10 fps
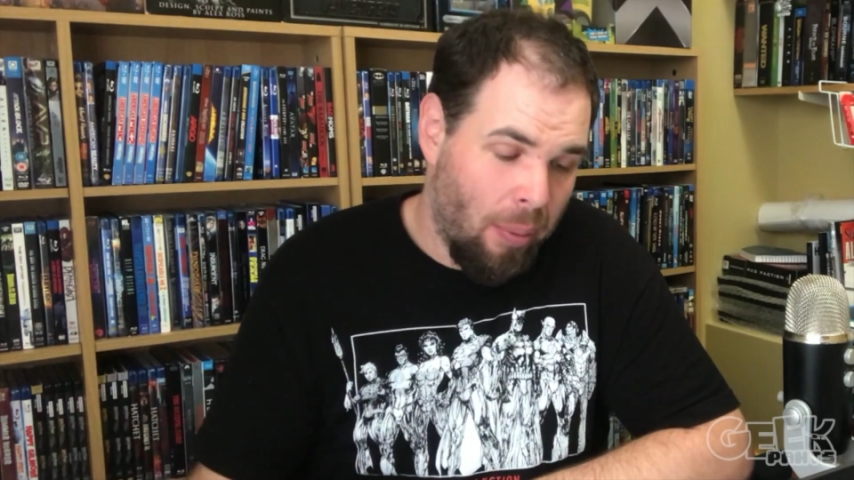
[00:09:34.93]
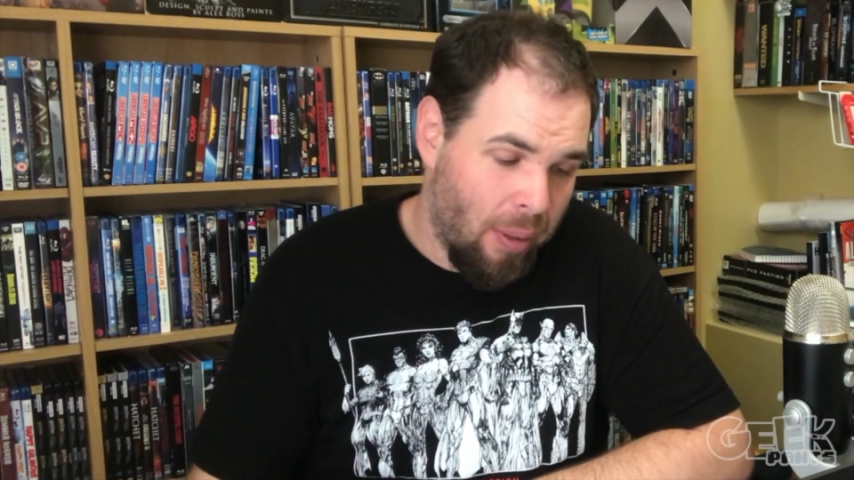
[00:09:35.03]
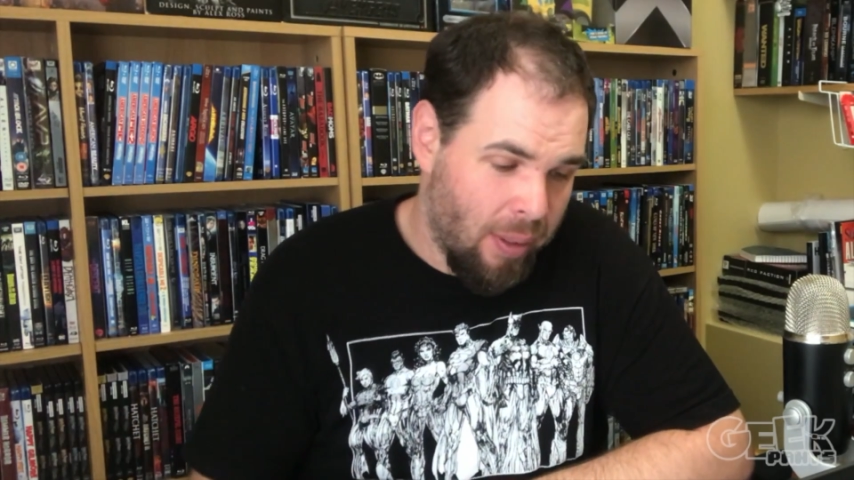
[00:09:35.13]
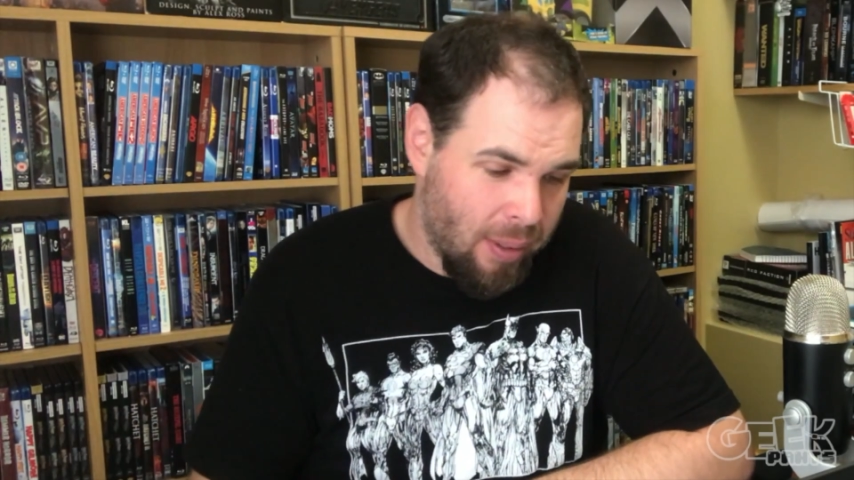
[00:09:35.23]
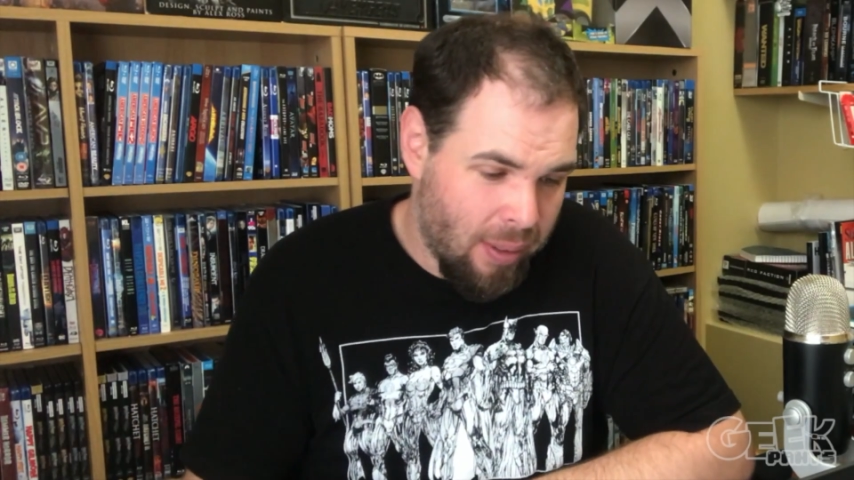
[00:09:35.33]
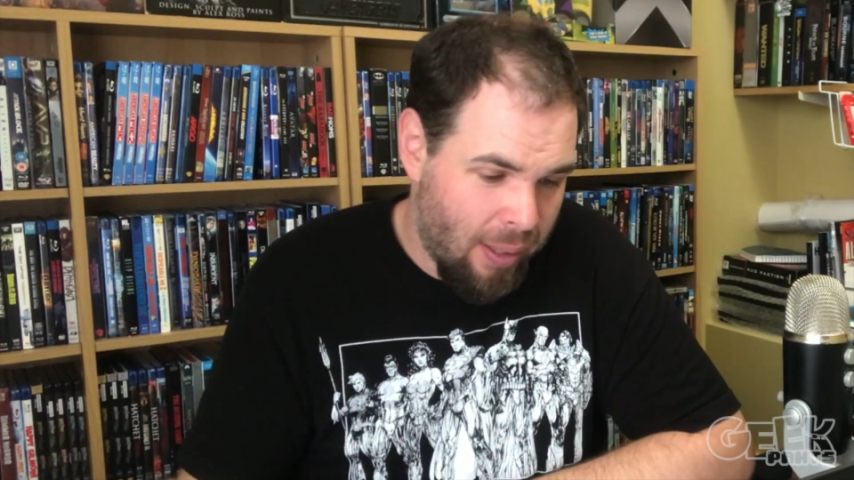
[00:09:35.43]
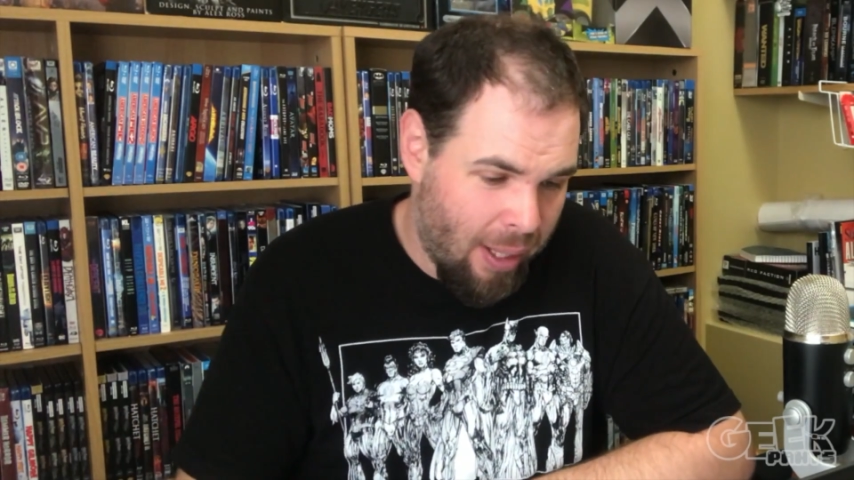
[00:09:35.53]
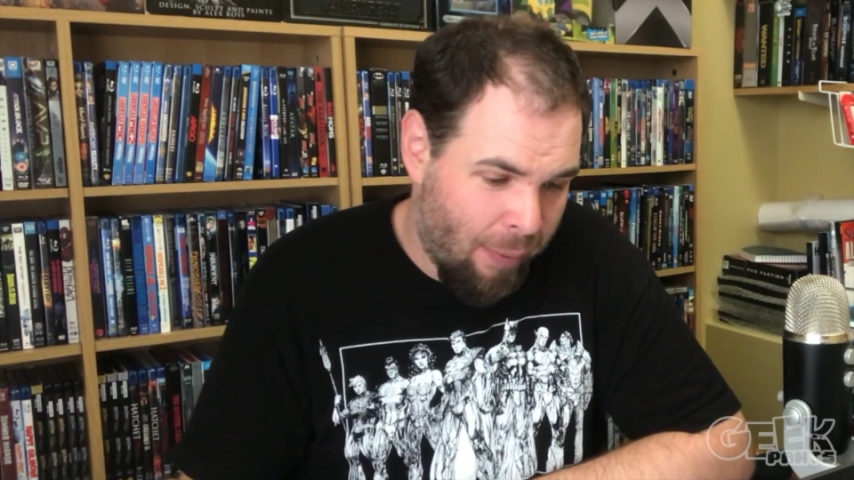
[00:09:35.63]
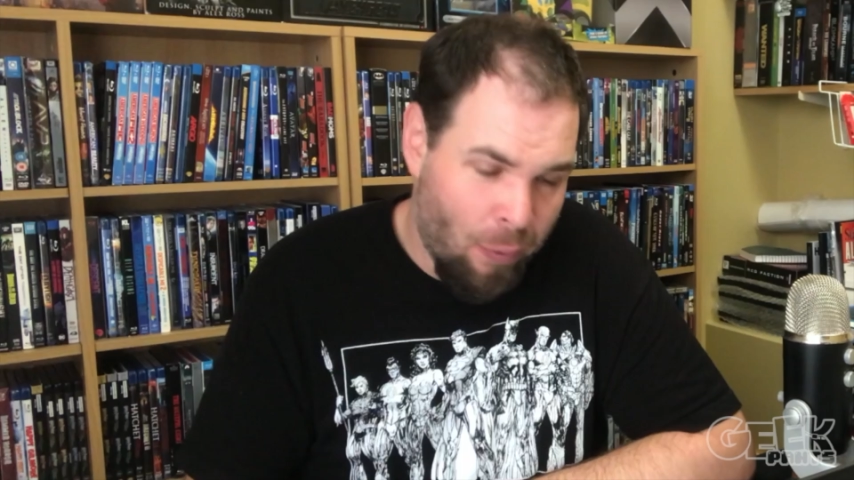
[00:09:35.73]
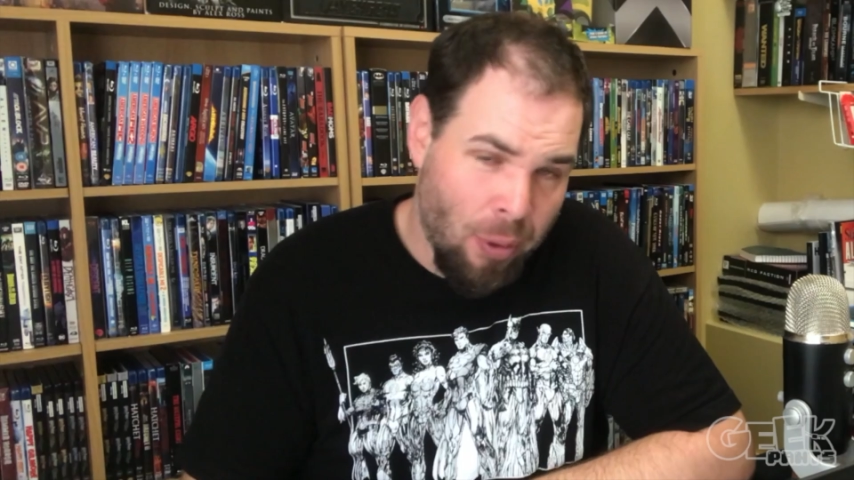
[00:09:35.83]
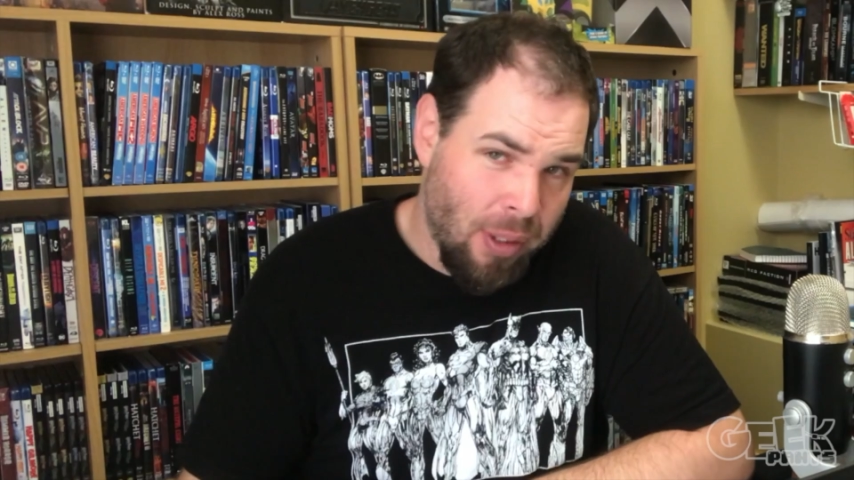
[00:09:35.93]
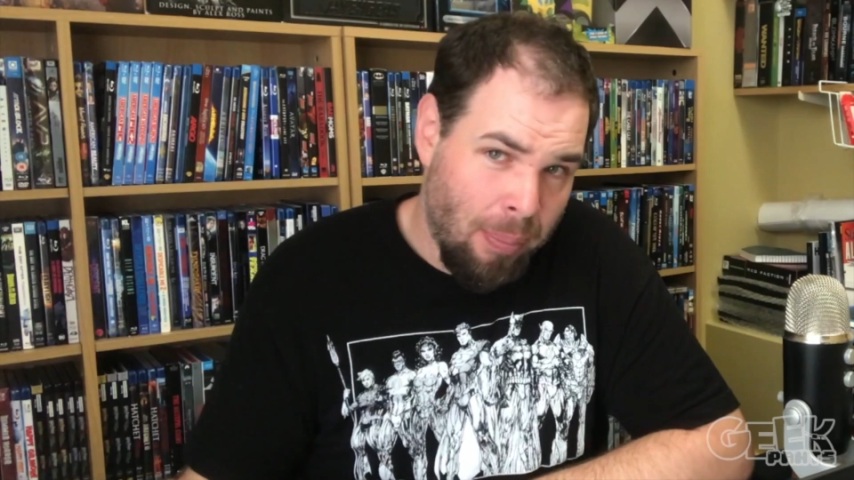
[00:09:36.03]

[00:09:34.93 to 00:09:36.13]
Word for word: was that it first